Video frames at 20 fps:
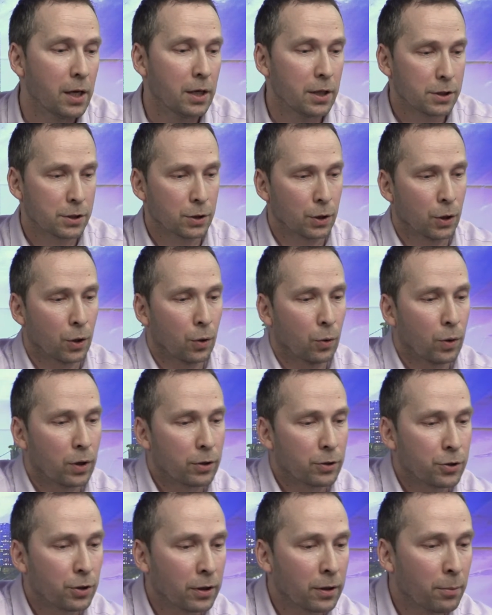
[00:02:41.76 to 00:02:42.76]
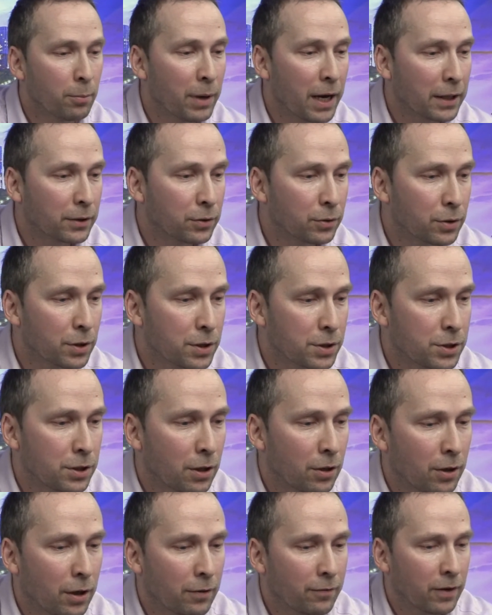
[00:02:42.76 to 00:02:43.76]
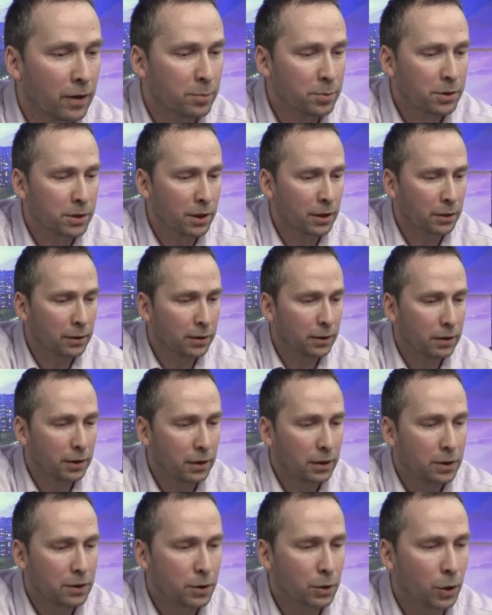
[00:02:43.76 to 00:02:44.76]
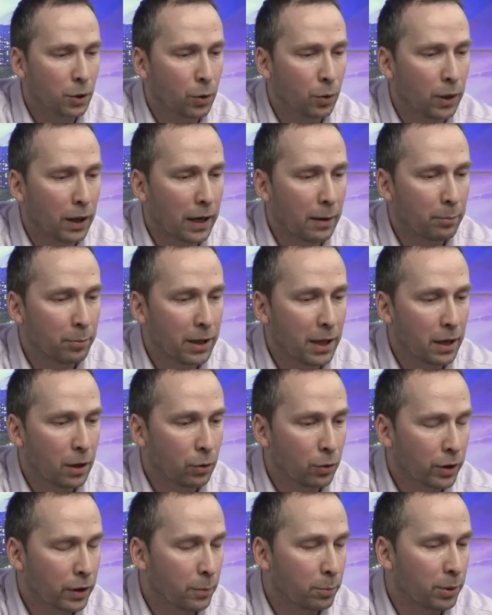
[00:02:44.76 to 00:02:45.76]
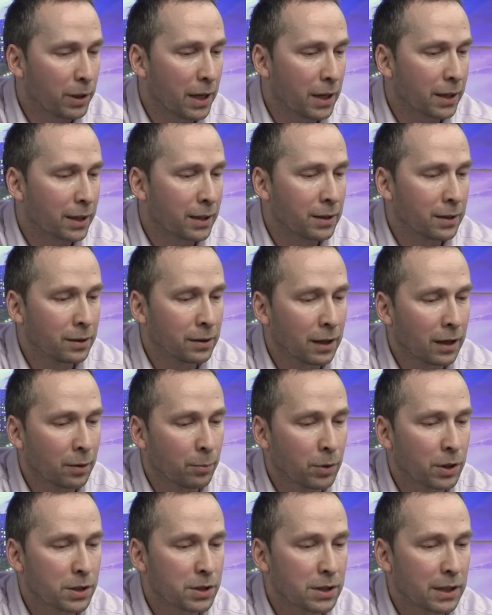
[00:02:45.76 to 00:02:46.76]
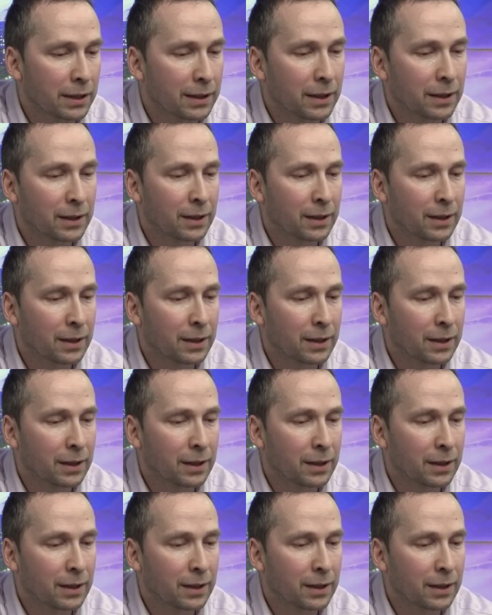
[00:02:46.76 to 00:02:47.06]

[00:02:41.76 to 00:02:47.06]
So returning back to this DRI website, so I already plug in the numbers, and I